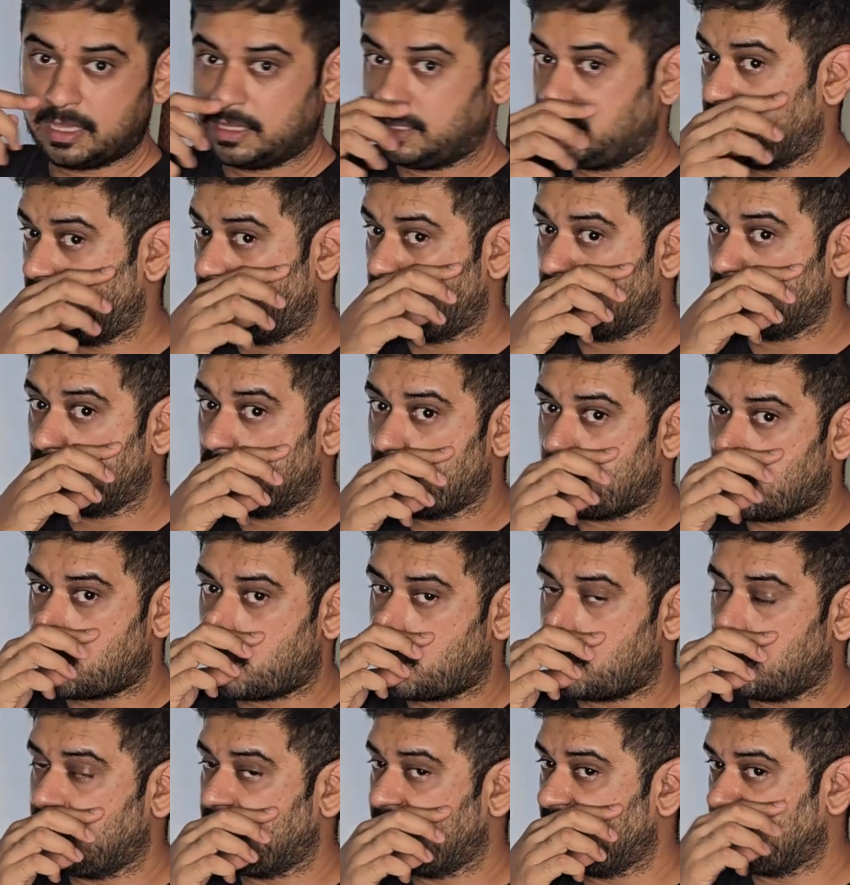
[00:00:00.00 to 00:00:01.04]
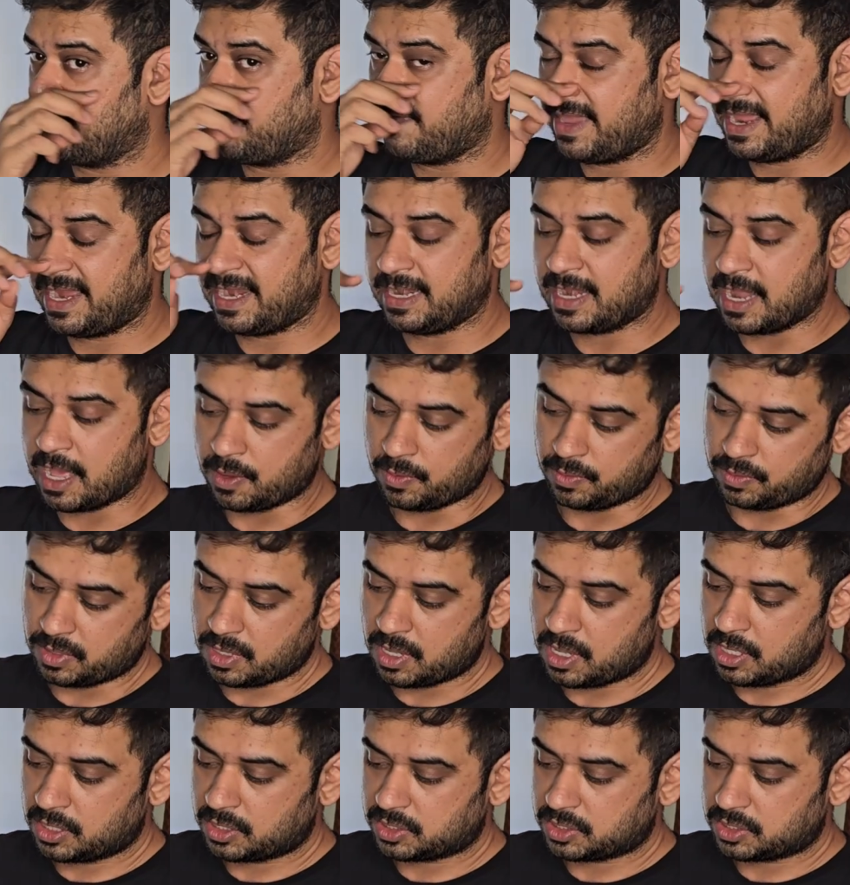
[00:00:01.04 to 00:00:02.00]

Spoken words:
They don't go all the way down.